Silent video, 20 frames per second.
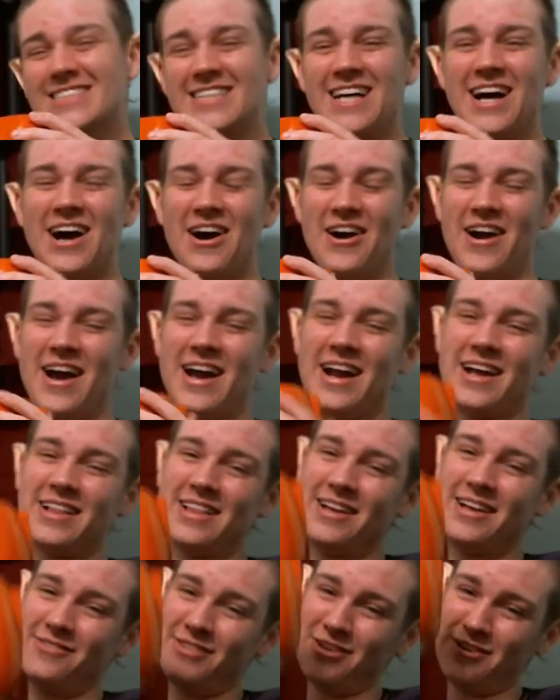Alright, I
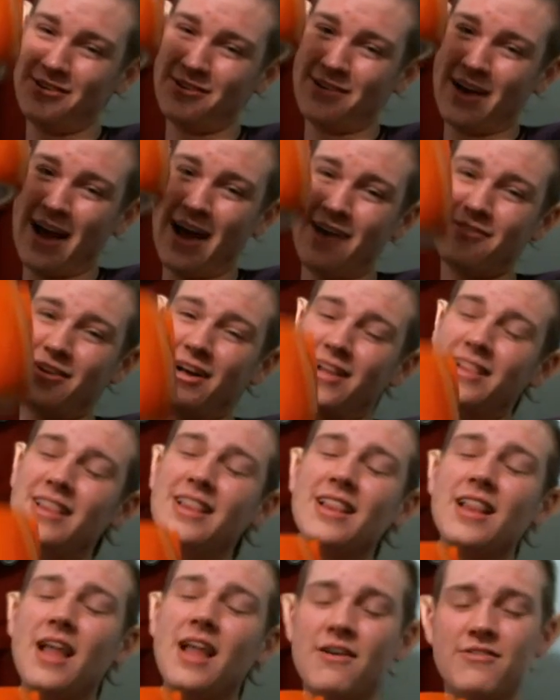love you. Have a
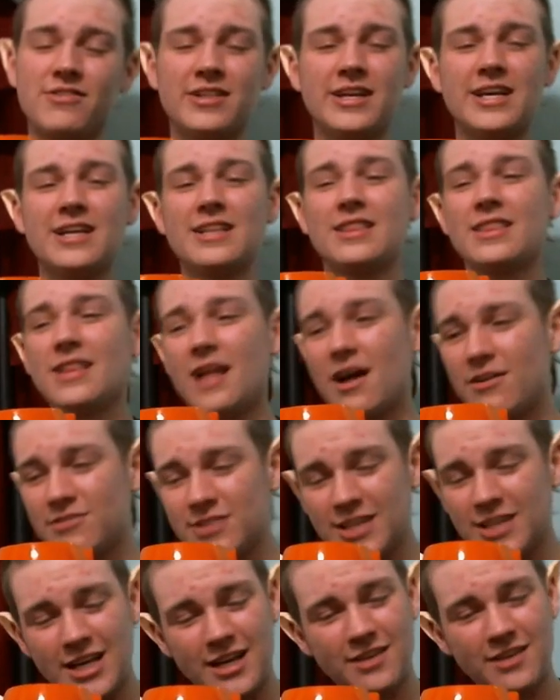lovely,
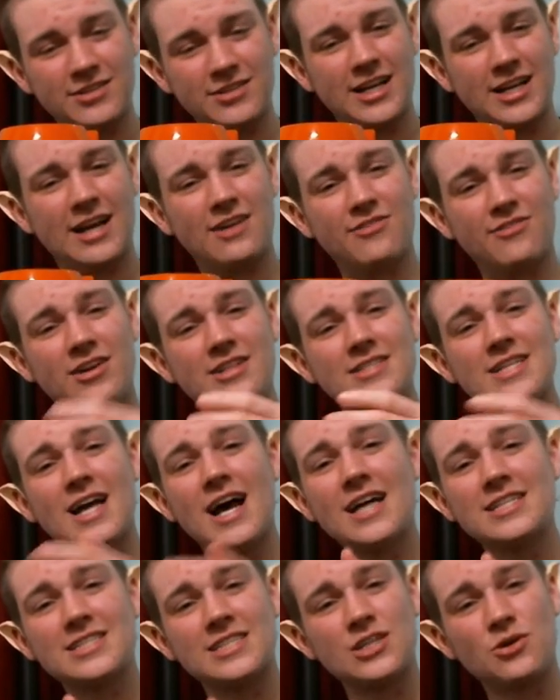lovely evening and a
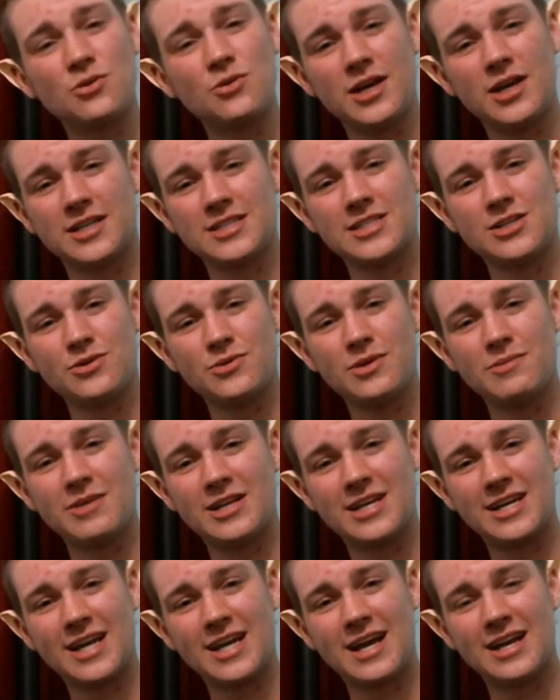fantastic week until we meet
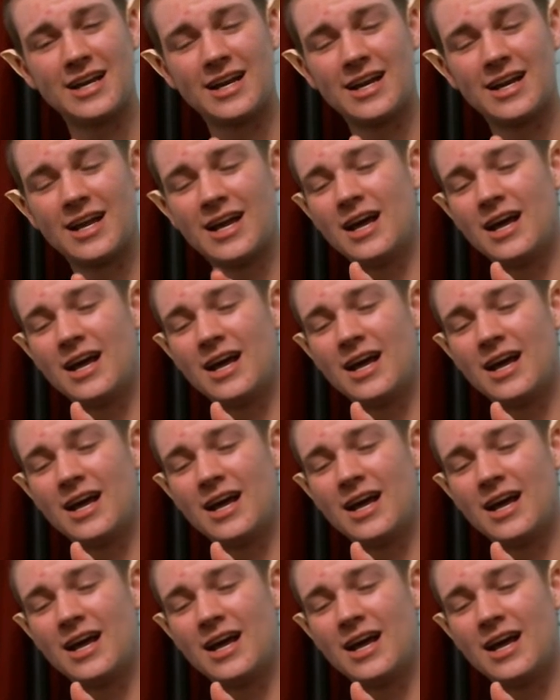again.